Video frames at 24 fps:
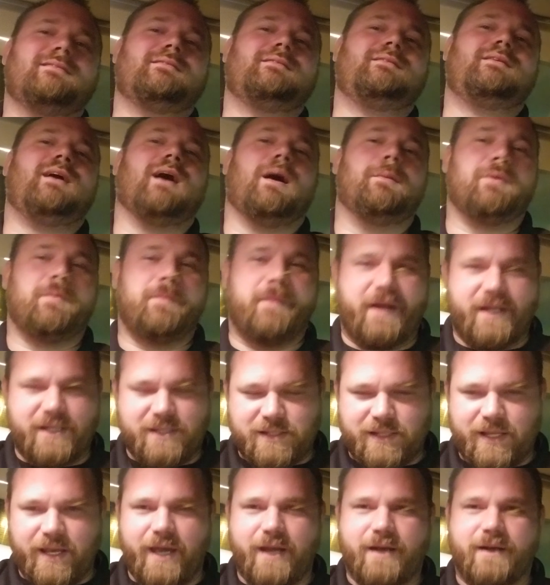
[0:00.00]
A couple
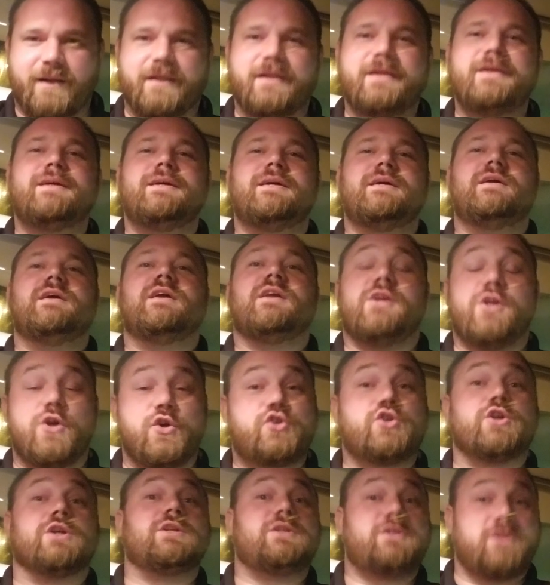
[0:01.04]
months later, you
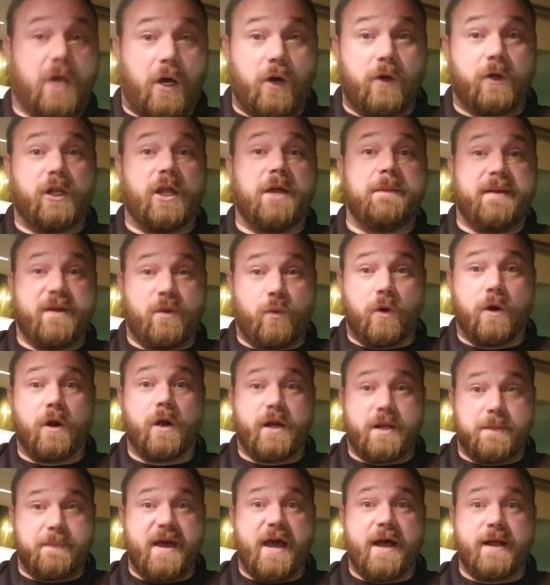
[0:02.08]
should totally be
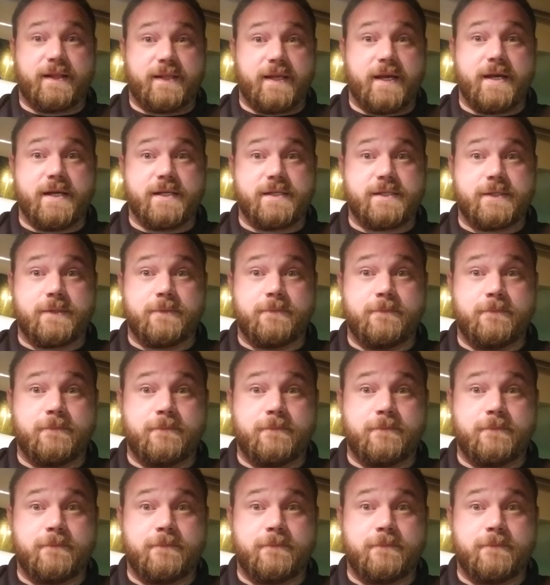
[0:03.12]
worried about this.